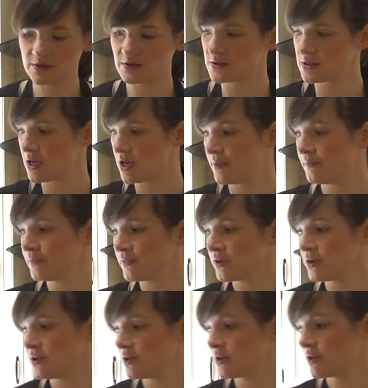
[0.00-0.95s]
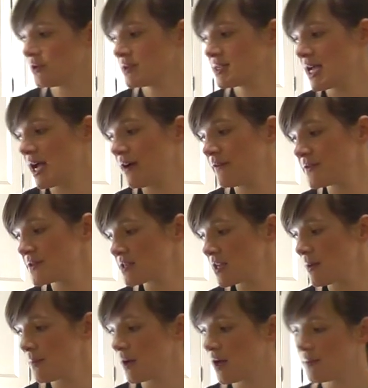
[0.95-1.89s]
So you could have
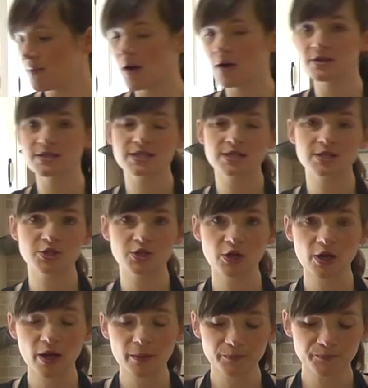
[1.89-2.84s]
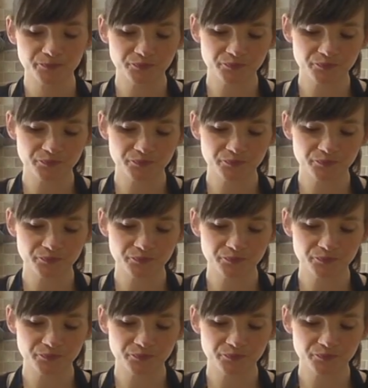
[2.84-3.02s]
some icing sugar.